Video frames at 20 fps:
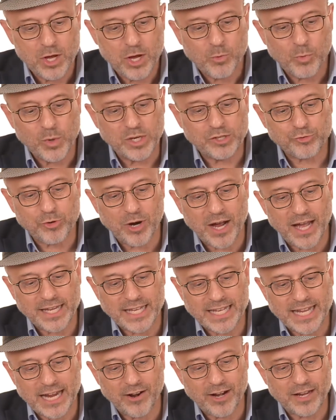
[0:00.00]
we try to
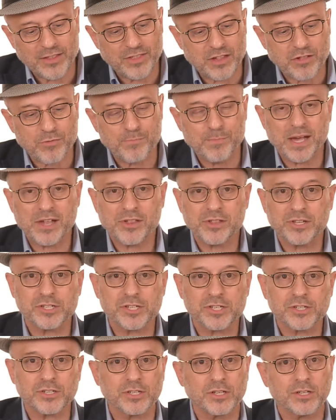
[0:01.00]
carry this
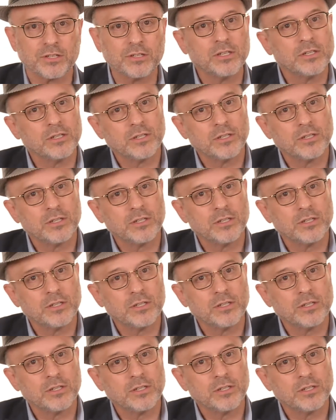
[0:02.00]
message to